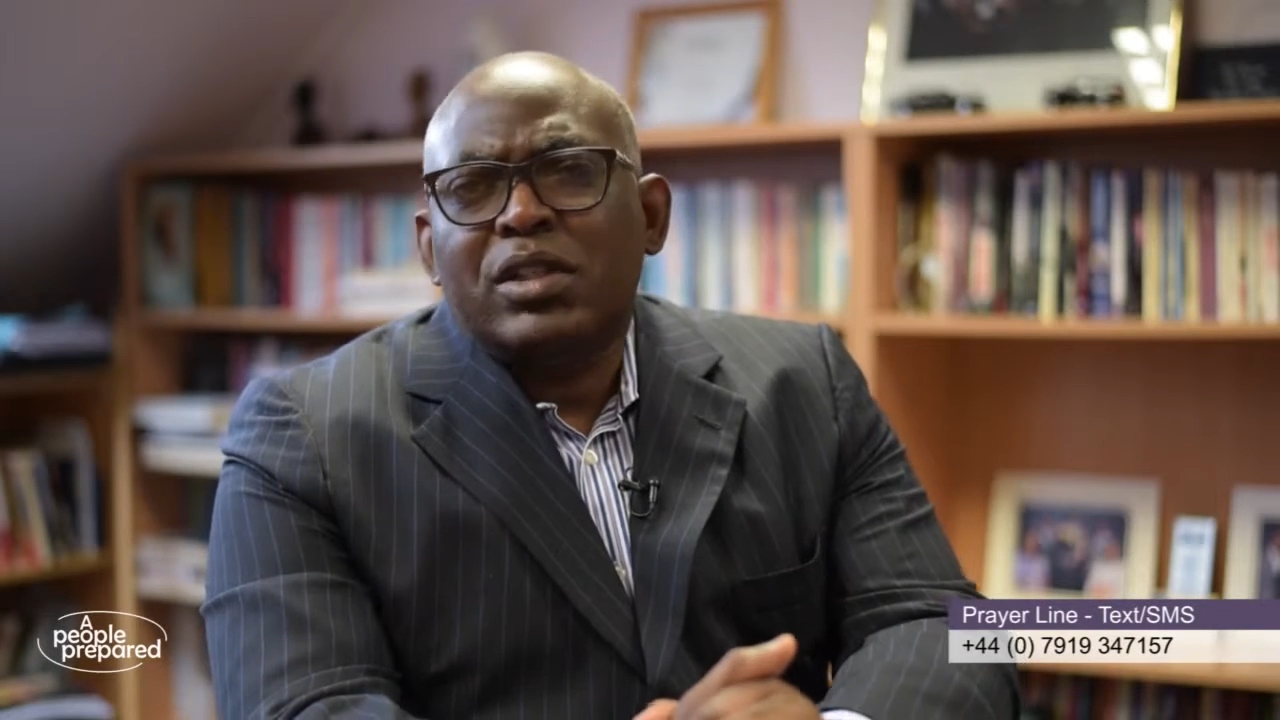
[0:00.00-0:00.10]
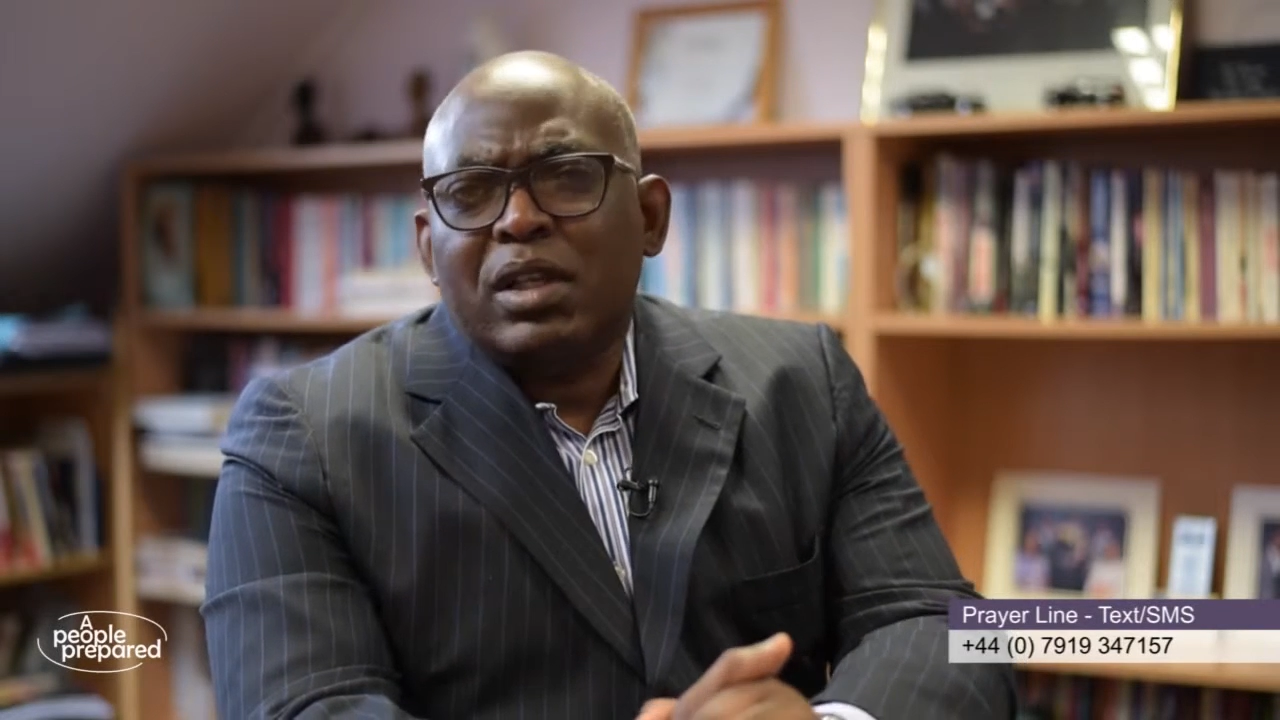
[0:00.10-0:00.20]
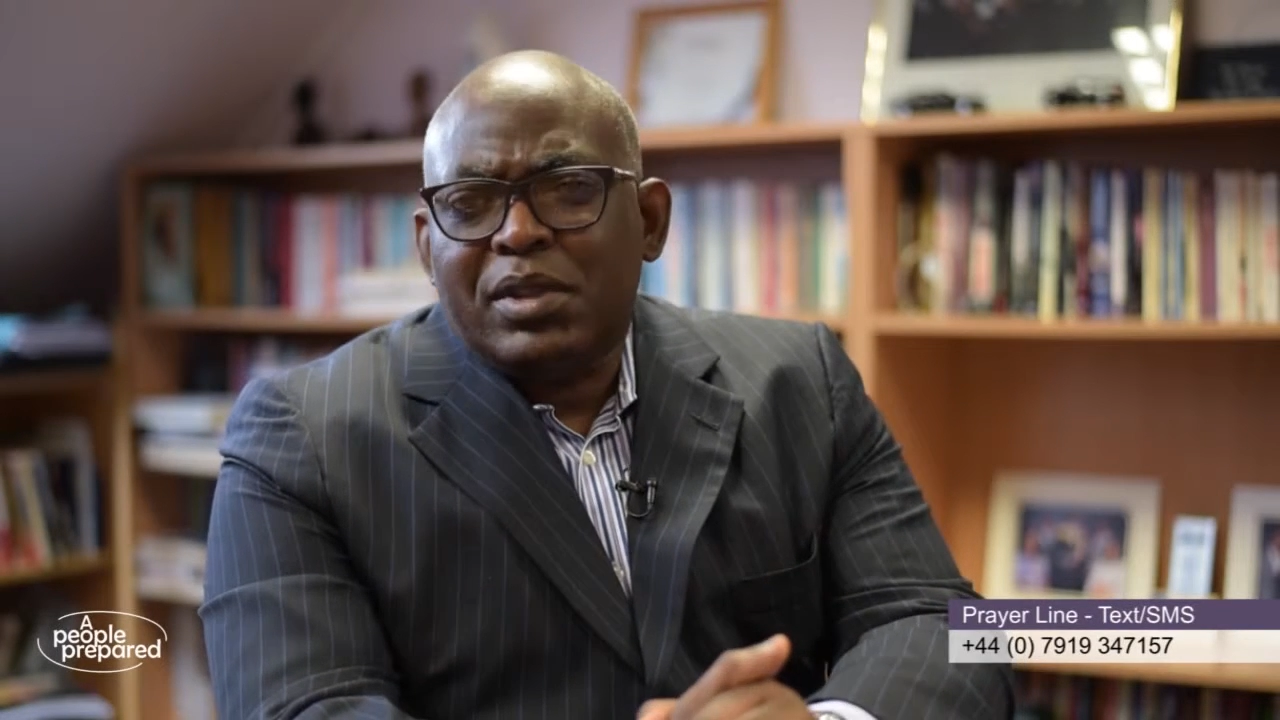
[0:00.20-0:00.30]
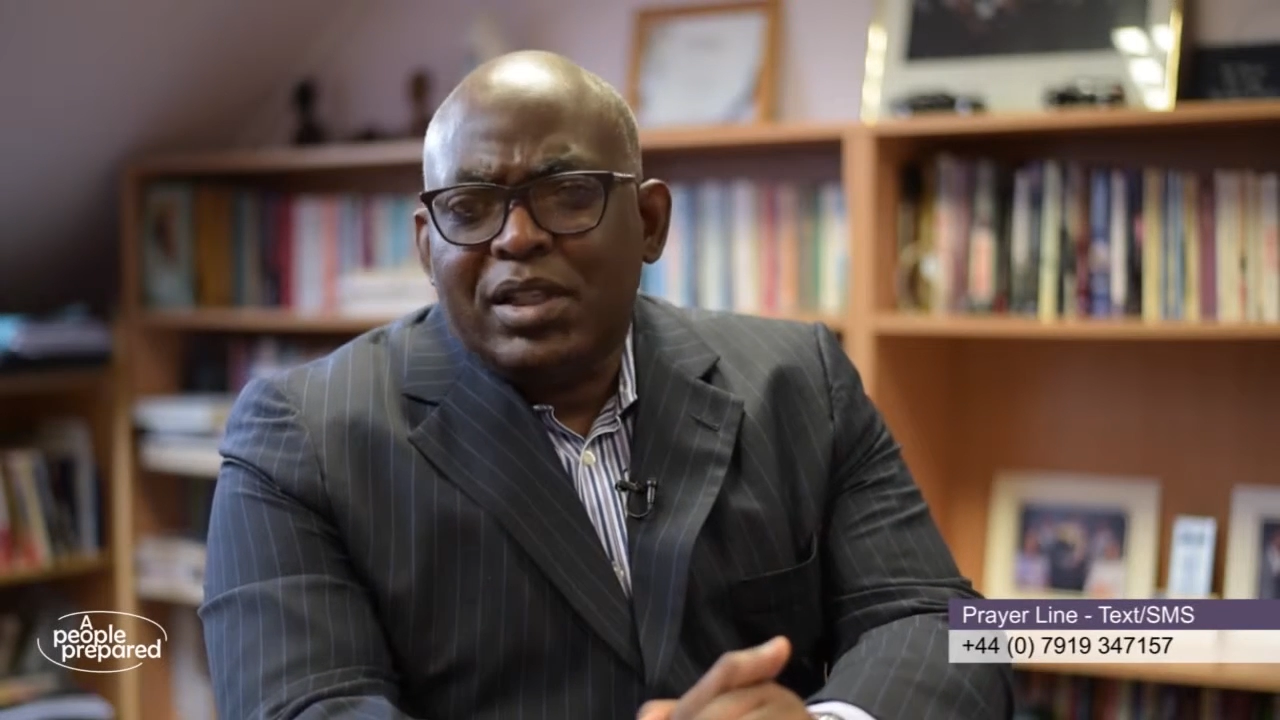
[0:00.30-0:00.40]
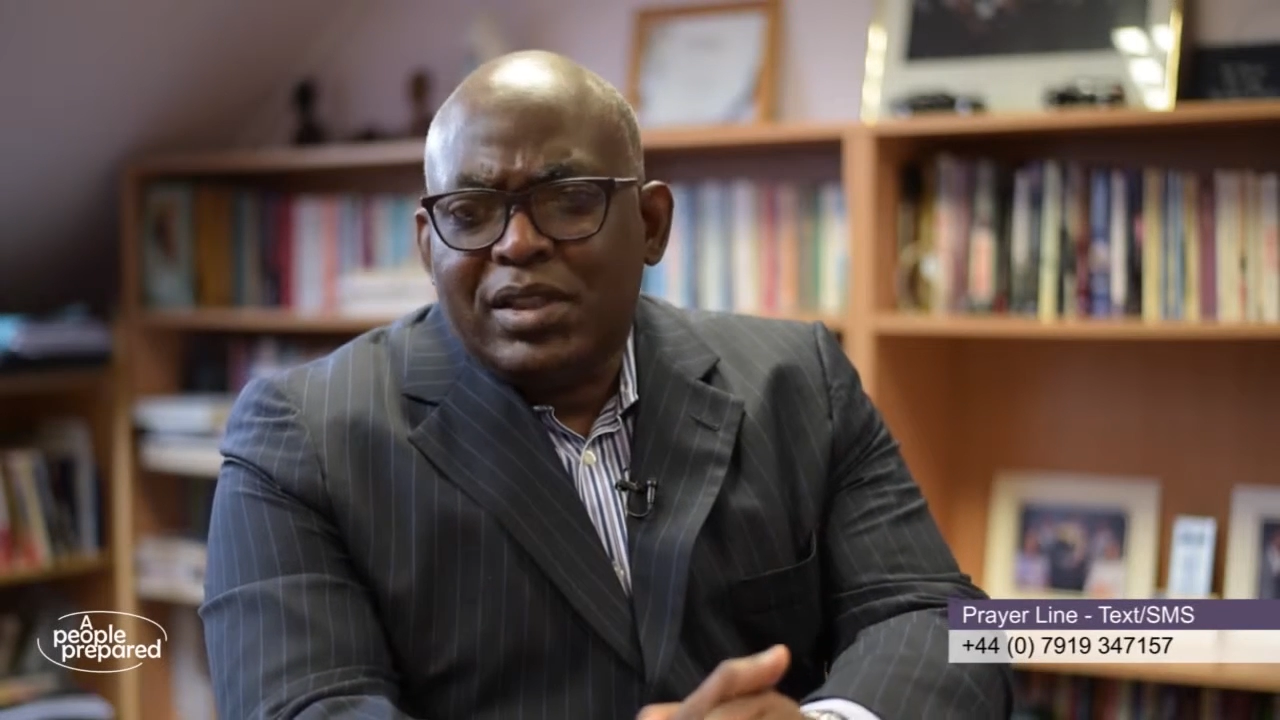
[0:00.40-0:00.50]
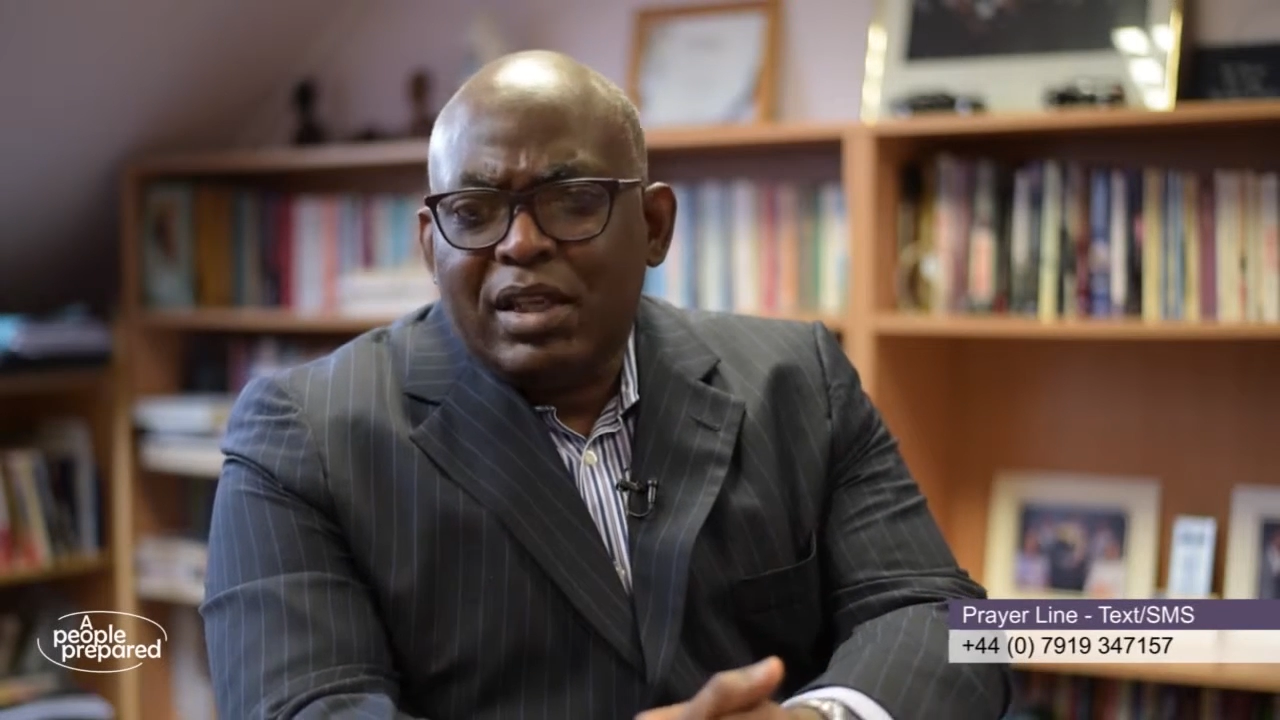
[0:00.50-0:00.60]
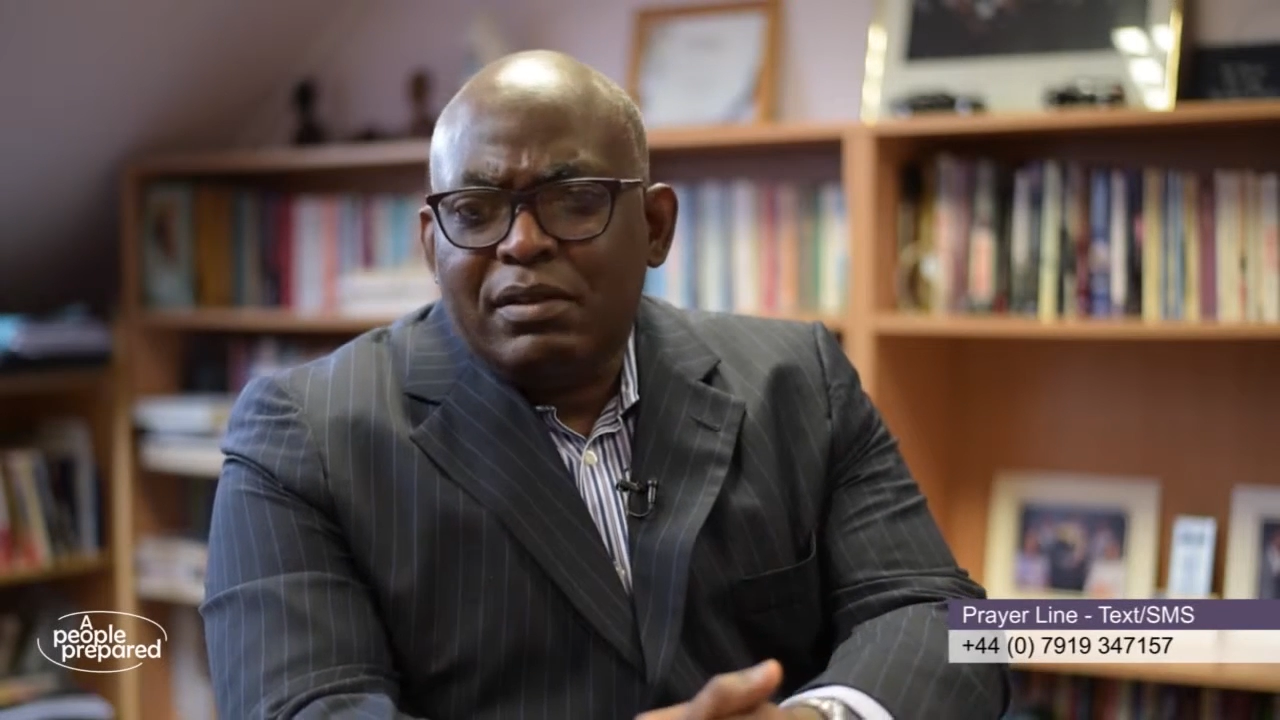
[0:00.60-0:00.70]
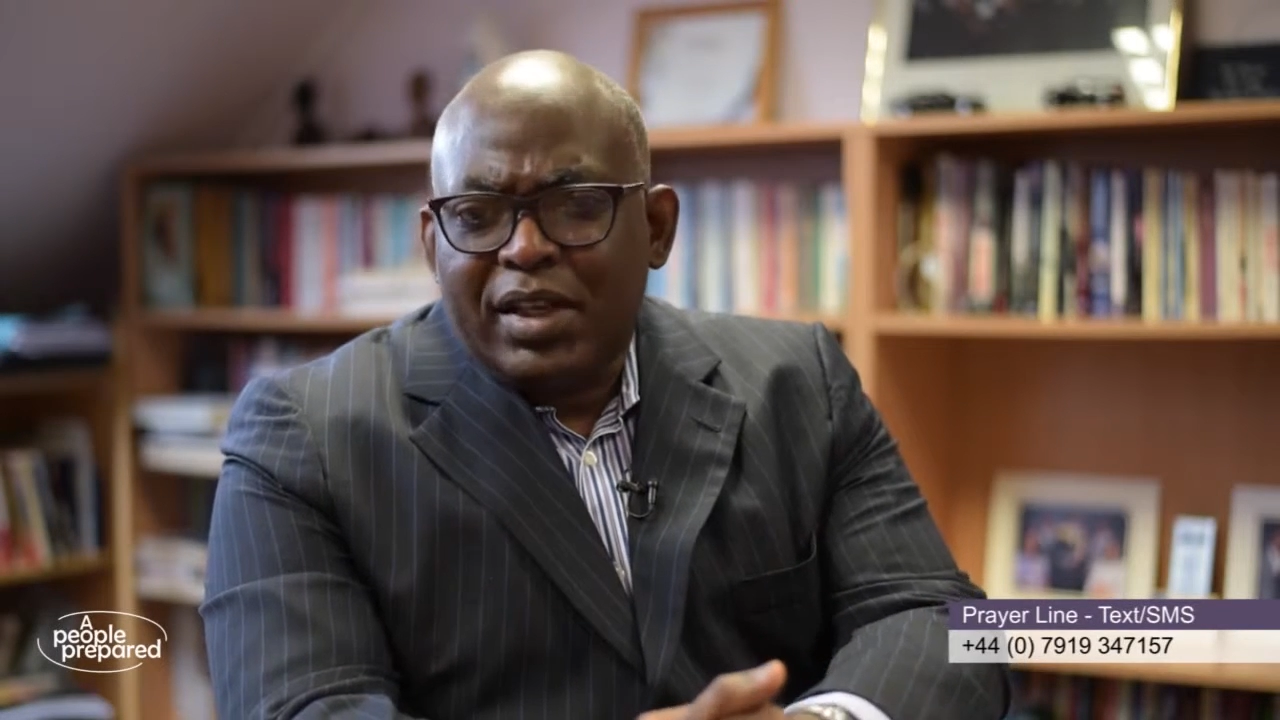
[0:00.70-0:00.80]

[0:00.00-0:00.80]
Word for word: chapter 10,